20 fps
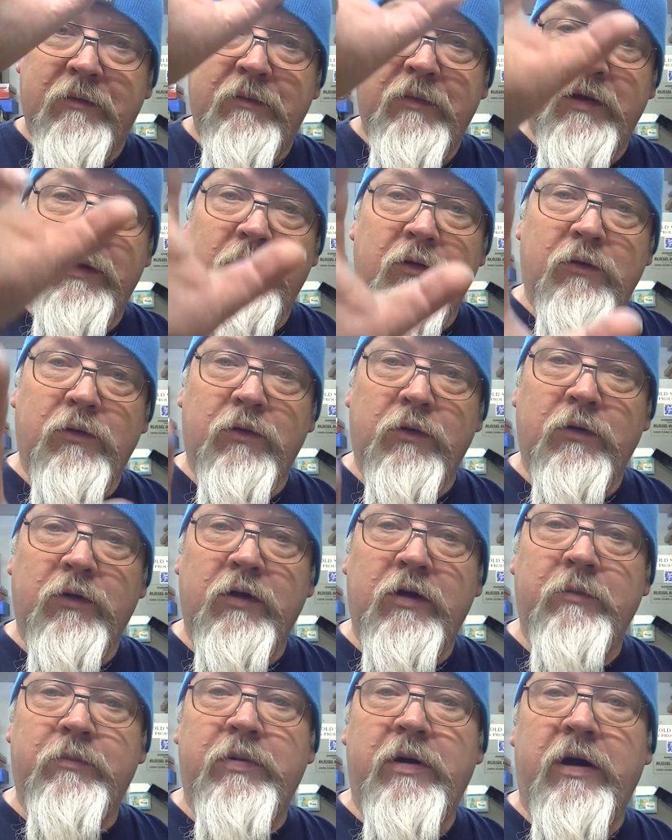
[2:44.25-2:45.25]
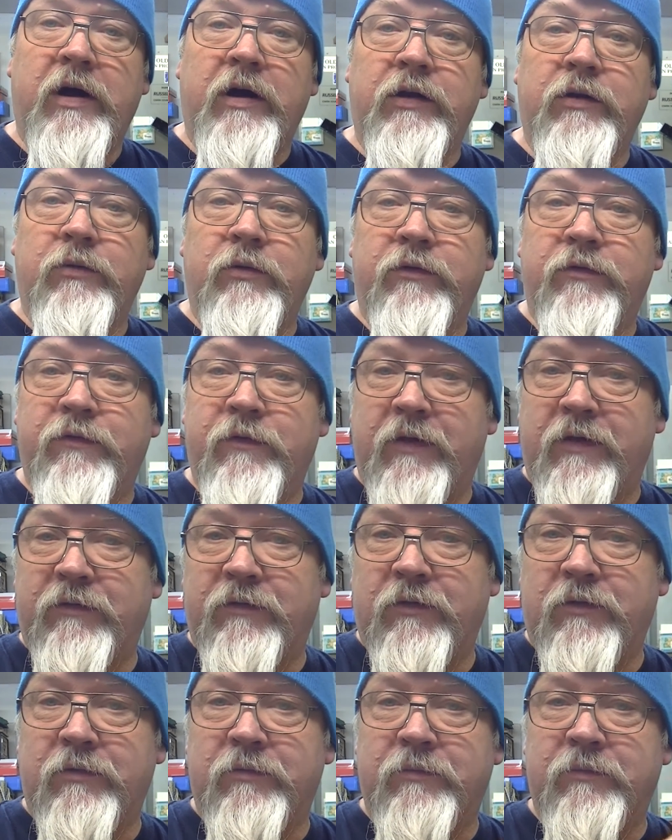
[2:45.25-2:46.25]
May the Lord look upon you with
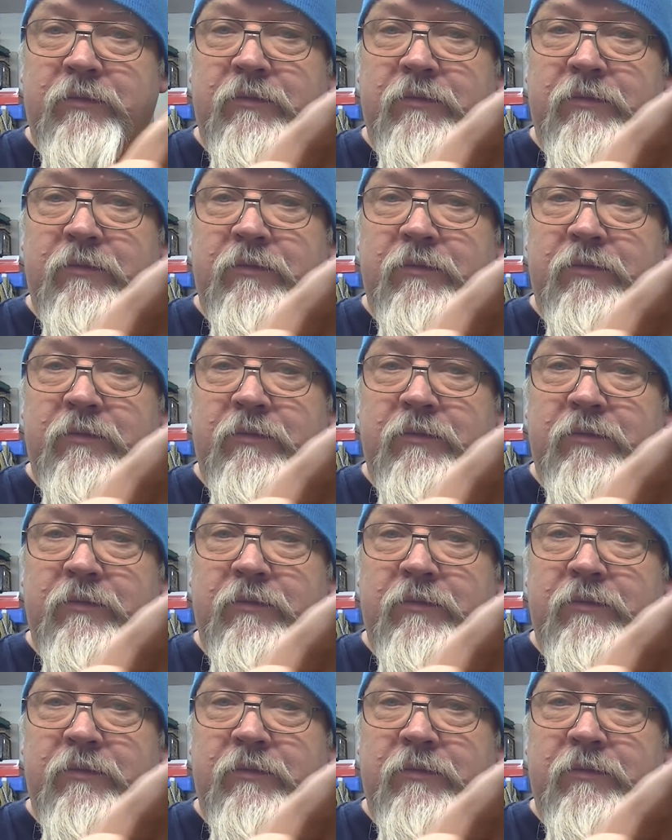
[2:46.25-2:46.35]
favor